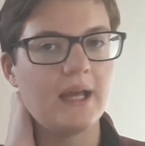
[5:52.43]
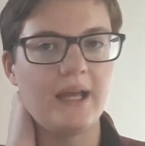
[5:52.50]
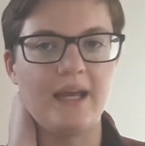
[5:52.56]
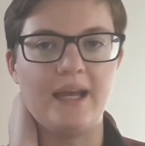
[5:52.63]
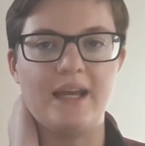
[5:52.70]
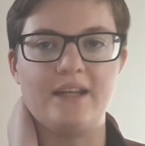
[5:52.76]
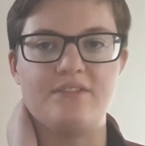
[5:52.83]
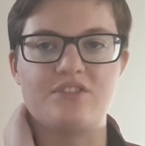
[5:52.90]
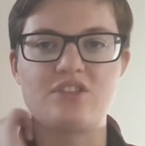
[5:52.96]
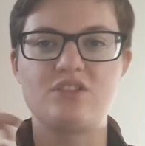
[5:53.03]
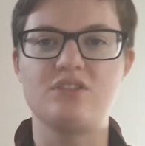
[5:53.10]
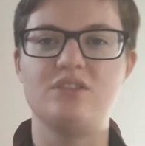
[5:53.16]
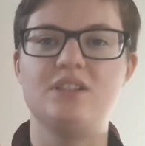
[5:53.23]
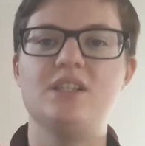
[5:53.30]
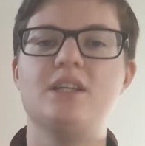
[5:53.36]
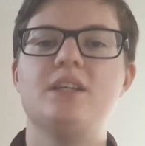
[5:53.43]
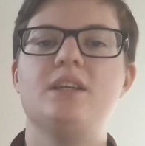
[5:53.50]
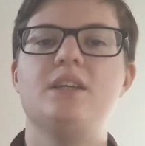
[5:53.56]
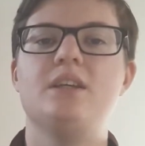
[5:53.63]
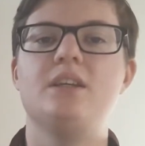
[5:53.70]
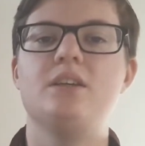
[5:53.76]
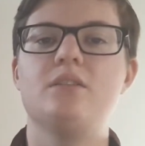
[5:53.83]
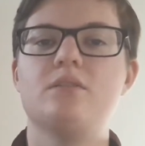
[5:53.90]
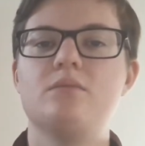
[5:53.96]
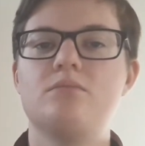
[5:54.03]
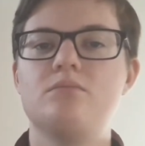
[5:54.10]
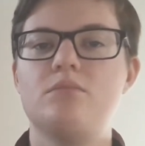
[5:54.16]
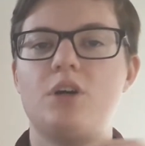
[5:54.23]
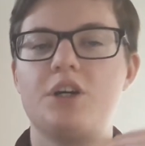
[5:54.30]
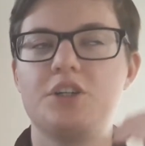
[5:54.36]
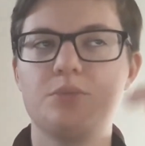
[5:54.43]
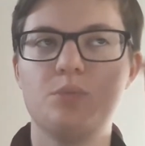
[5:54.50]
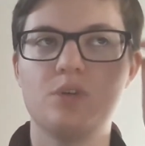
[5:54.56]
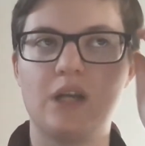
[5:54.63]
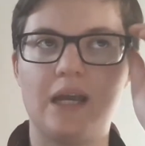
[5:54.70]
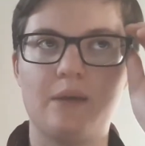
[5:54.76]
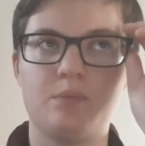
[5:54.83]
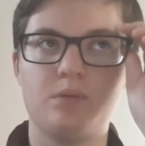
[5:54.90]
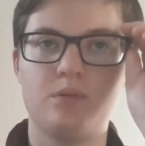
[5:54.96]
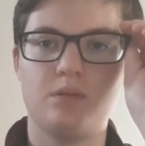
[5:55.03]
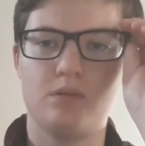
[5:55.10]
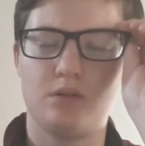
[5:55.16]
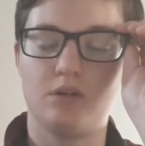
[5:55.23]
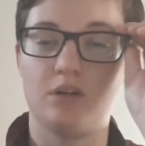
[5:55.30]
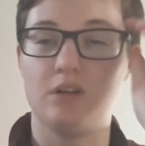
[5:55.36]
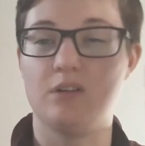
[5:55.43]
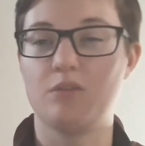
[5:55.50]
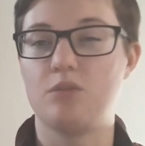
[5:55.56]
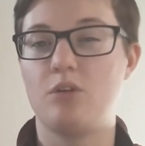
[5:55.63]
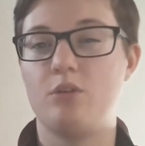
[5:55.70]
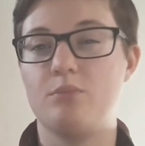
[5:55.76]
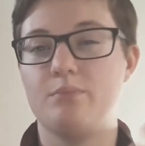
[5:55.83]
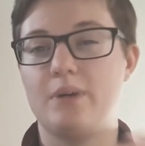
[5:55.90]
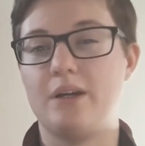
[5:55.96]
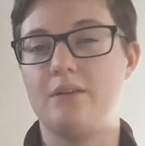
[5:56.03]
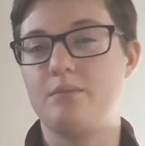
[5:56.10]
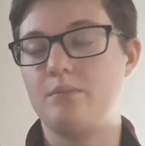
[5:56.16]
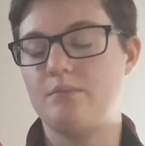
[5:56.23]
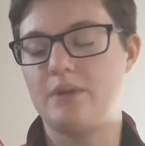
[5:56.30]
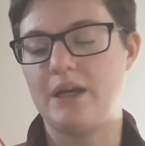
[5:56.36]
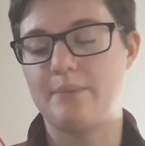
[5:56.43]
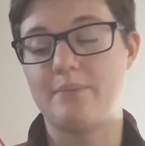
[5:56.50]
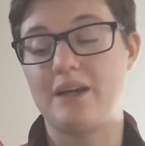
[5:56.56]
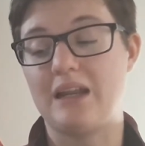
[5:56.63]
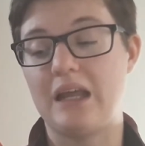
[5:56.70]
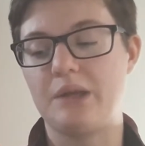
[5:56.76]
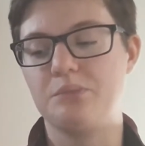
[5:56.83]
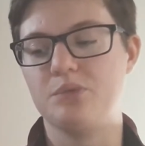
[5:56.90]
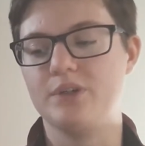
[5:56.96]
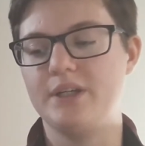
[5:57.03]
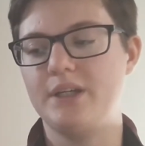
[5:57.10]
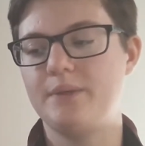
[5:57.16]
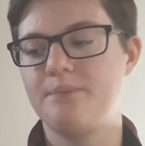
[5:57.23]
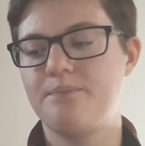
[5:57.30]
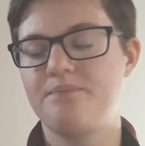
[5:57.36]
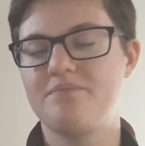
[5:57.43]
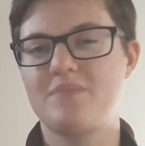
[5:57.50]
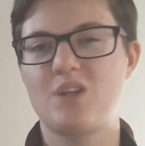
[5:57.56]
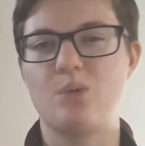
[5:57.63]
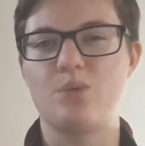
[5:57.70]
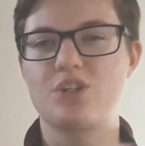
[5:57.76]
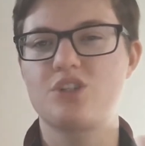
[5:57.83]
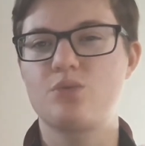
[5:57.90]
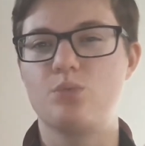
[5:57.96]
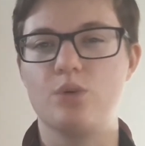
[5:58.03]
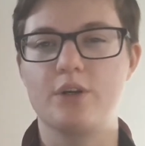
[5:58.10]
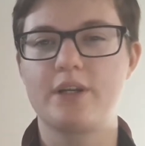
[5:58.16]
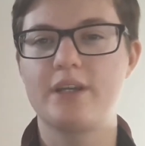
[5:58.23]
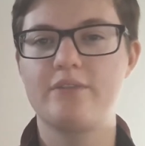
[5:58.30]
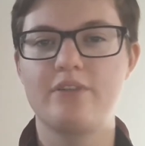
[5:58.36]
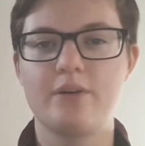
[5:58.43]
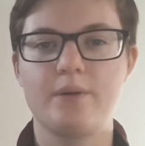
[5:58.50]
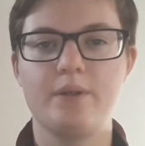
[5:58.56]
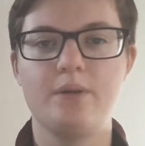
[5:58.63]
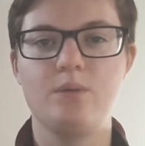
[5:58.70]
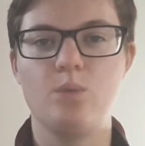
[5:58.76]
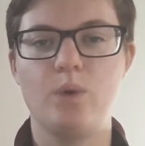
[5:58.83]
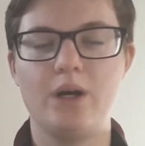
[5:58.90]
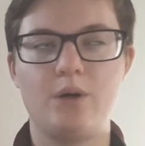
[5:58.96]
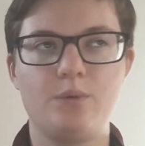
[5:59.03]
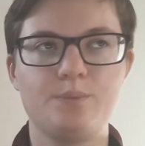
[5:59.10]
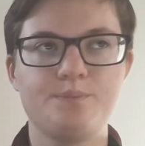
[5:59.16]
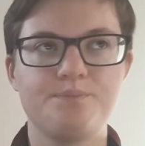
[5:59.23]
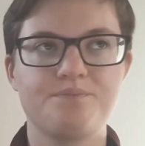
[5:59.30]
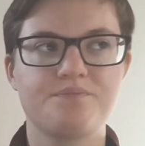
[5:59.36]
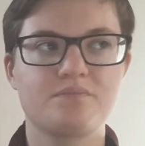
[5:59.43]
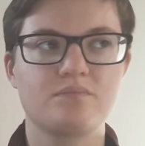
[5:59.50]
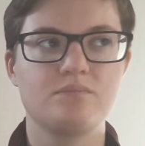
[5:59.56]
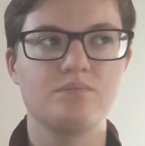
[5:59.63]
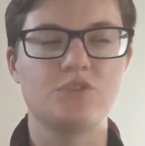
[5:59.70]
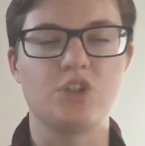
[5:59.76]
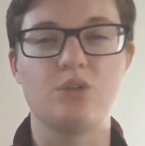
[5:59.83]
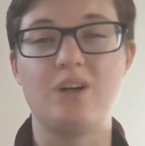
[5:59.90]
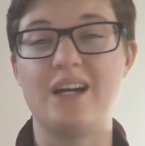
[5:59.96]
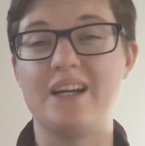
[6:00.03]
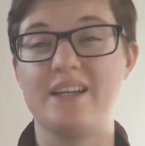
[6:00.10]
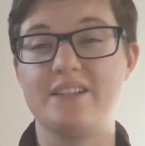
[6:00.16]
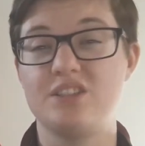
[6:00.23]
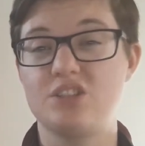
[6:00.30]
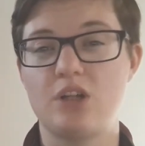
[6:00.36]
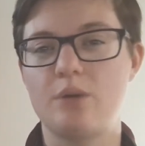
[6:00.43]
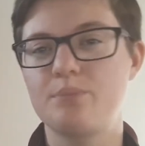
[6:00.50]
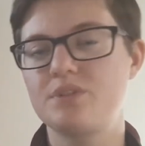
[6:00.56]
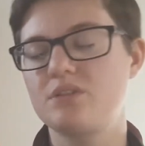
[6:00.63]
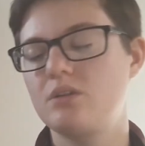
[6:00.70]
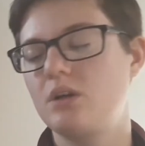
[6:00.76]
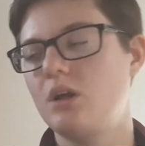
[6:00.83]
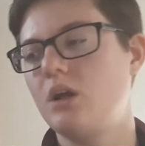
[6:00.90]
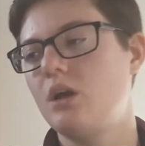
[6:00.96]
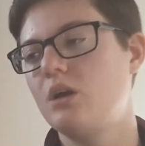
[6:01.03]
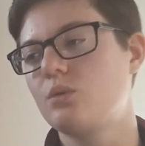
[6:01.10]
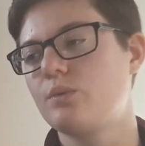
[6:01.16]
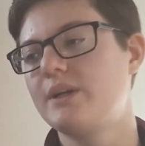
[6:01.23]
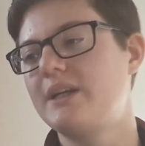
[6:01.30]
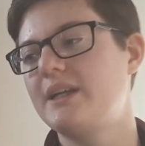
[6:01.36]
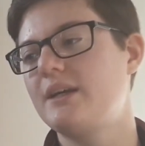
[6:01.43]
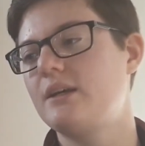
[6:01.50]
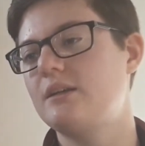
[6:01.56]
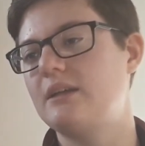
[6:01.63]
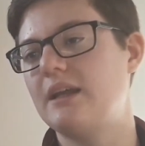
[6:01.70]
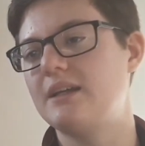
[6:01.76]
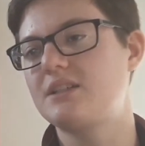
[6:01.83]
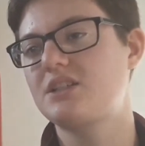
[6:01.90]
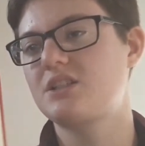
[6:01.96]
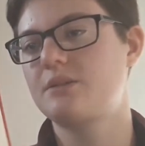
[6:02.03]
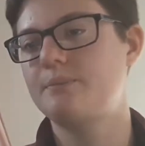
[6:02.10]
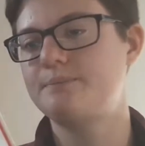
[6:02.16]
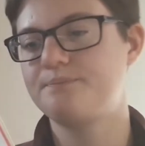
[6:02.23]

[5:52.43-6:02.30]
And the audiobook app at my library wasn't working very well. So I stopped reading this.